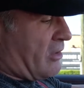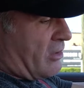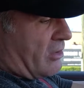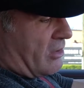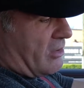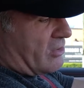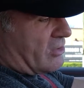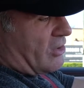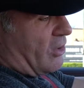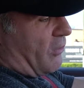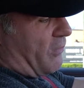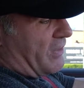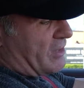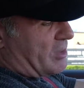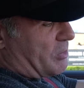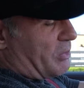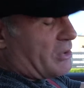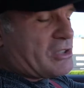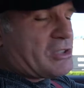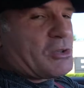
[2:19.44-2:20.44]
there's no
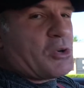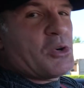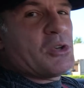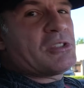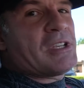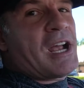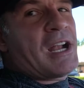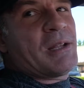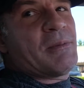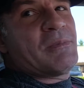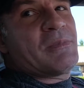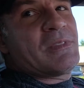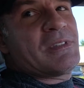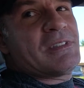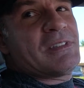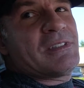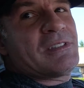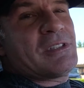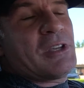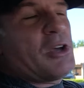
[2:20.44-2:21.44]
visible screws on
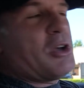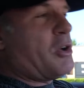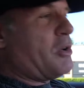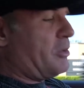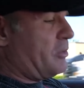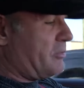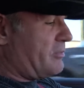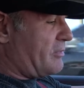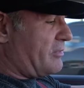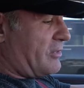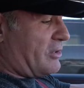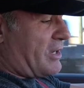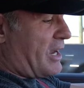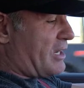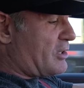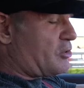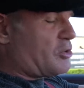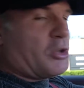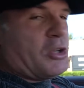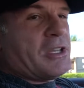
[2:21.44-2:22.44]
them, so you're
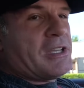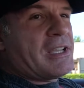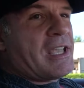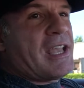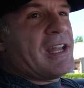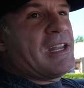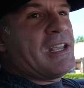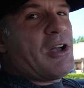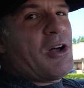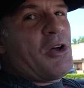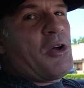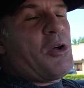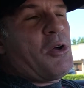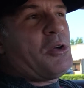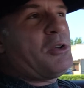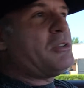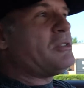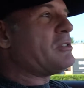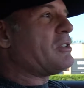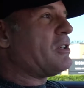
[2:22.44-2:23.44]
not drilling any
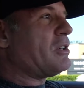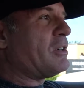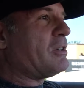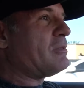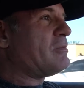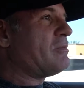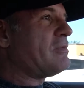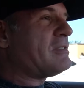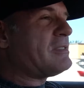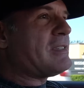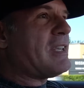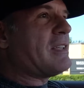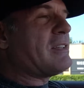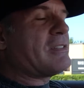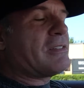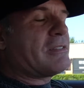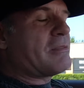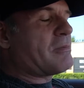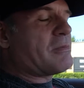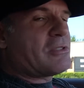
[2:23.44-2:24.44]
holes or
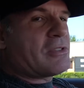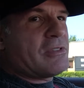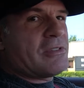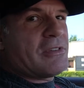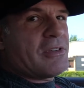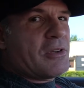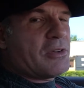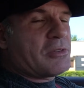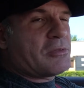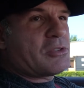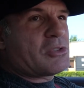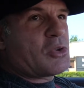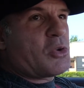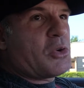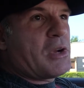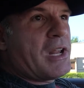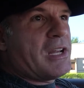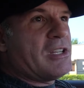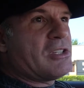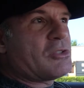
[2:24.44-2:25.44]

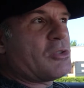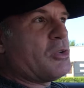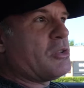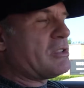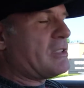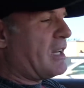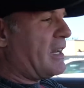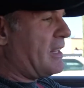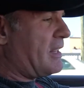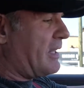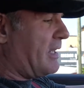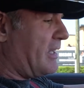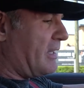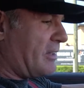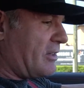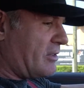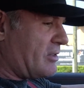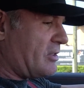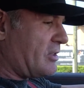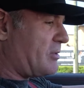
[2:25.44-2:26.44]
screwing any screws in anything.
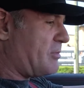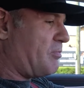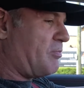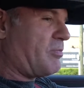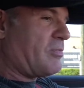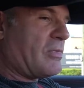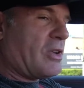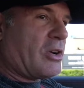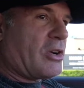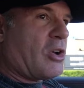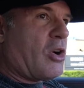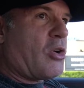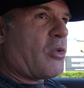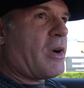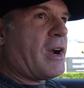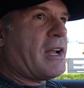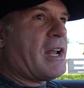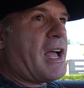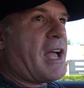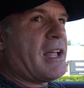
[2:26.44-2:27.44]
They're going
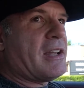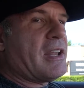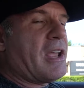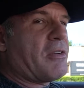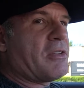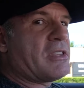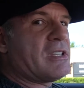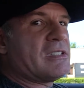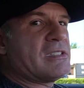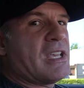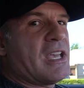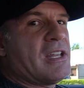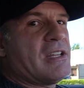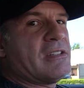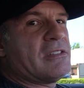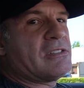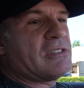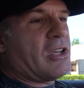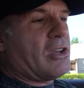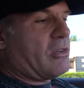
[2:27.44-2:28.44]
right on. Everything's
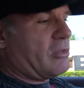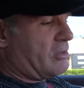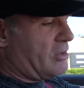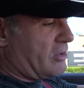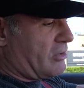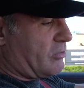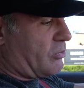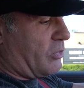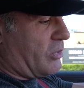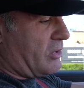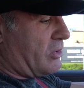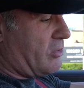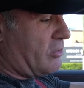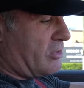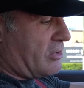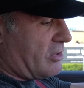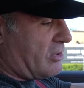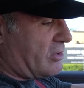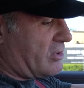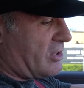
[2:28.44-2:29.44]
hidden. So
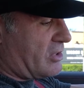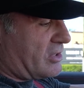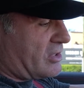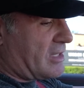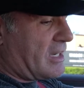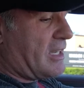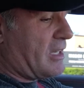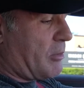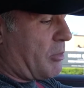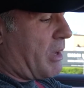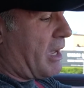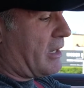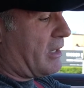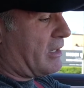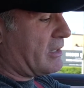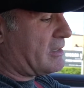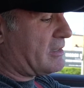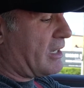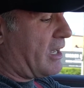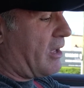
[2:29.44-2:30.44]
you're just seeing the
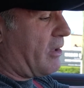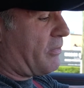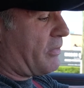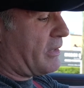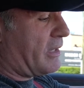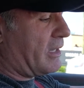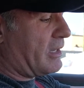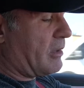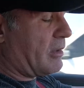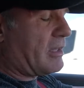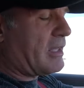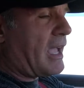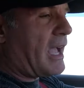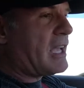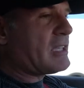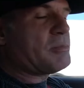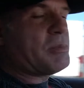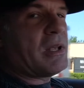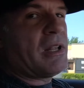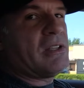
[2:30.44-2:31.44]
pedal itself, and then the
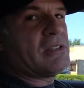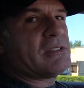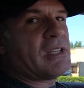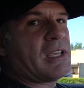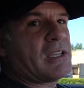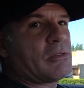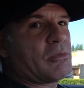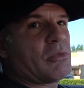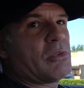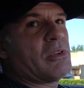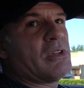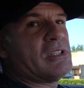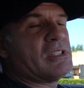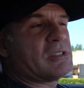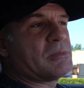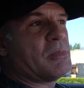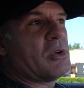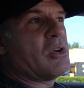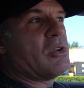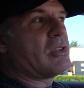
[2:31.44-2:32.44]
gas pedal is like really
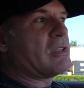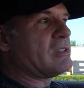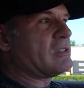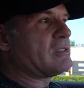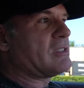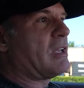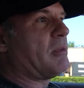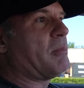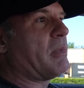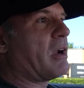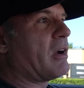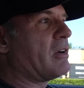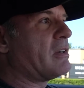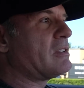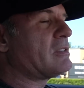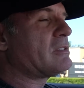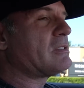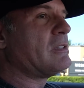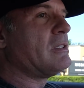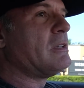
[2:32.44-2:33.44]
smooth because it's on
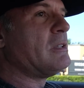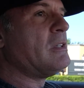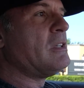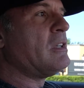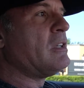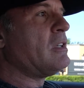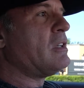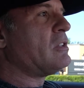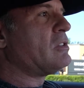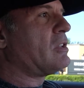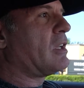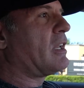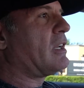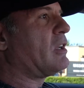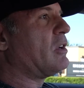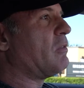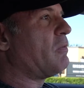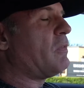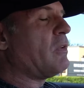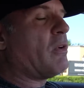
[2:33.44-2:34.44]
bearings. So you get
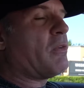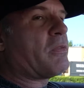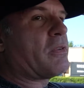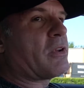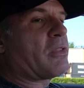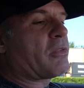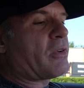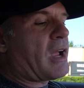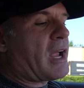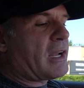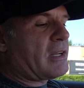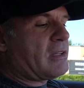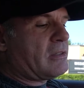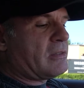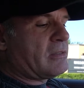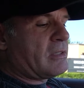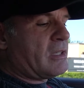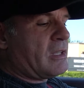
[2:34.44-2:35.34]
a good feel for the throttle.